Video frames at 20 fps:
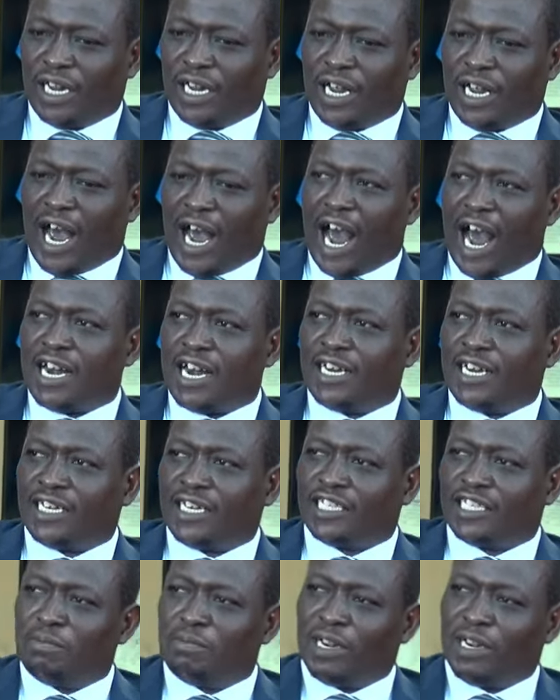and it is
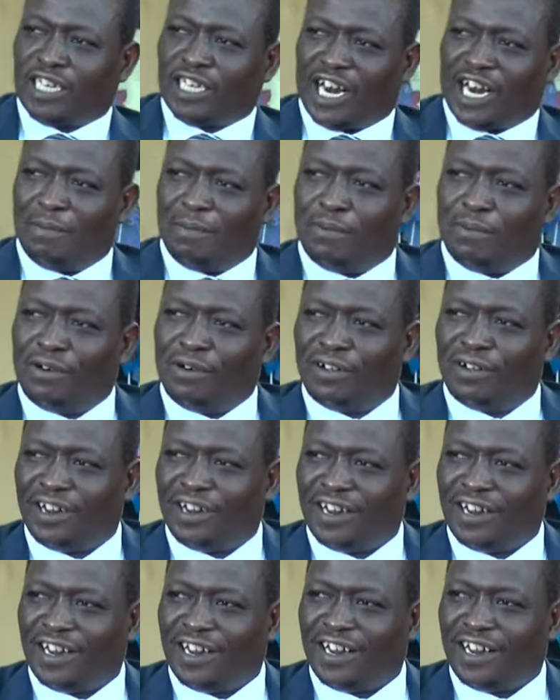measurable,
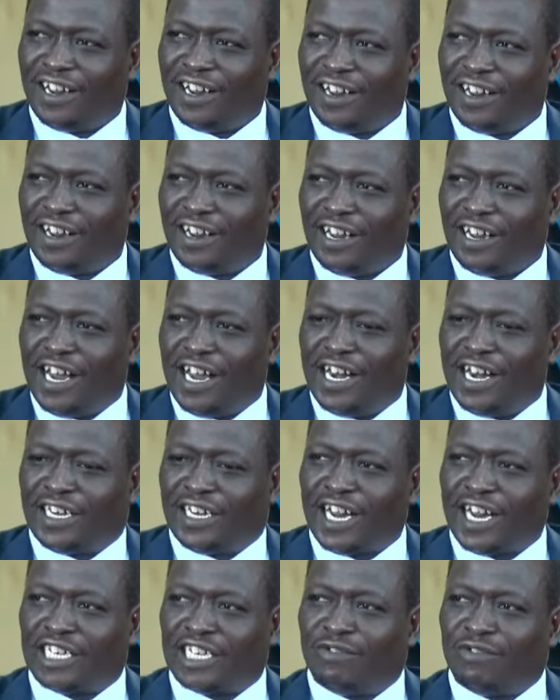and it
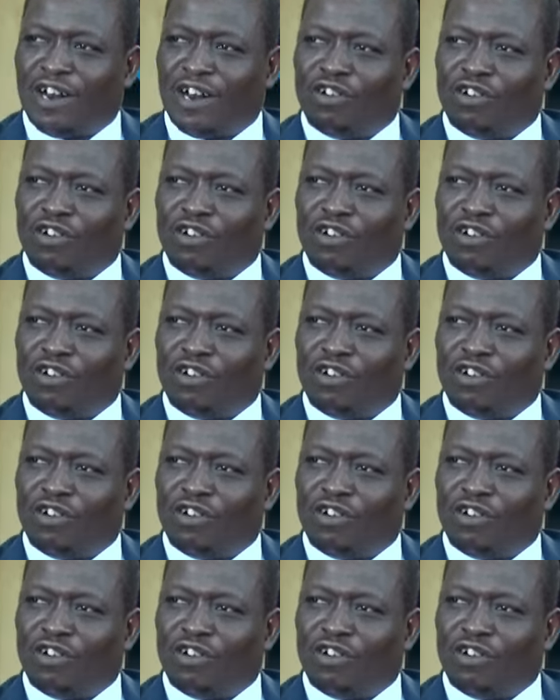has value for